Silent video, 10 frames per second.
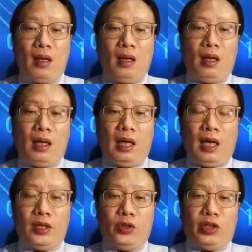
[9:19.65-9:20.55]

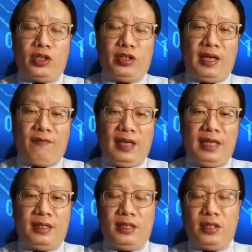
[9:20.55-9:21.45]
You could actually have
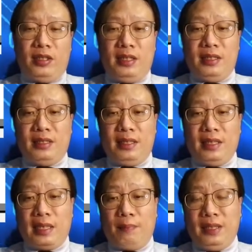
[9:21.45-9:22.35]
AC or DC
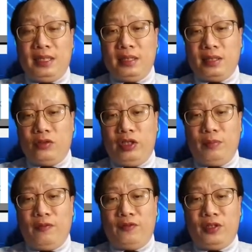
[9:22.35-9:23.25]
coupling to
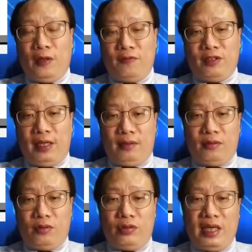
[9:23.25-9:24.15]
remove the offset
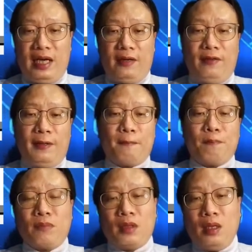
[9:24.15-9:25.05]
through the hardware,
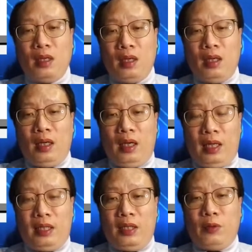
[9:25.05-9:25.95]

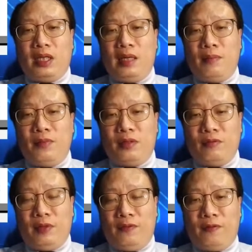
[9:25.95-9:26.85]
and it comes
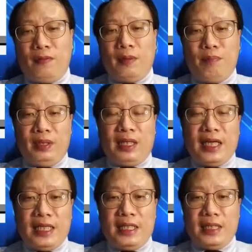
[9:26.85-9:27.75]
with
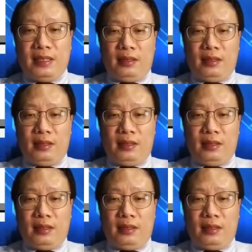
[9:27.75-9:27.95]
built-in